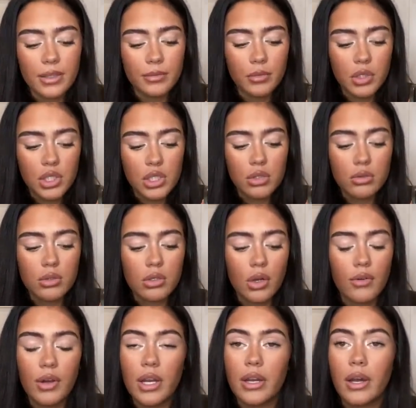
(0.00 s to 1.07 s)
which is also
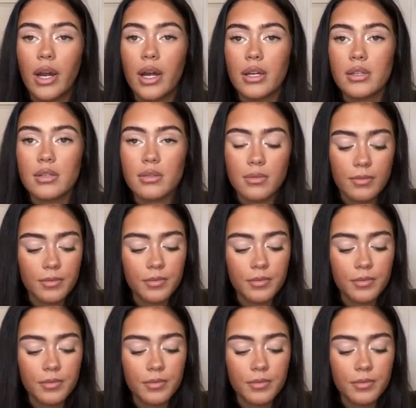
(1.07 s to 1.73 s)
really nice.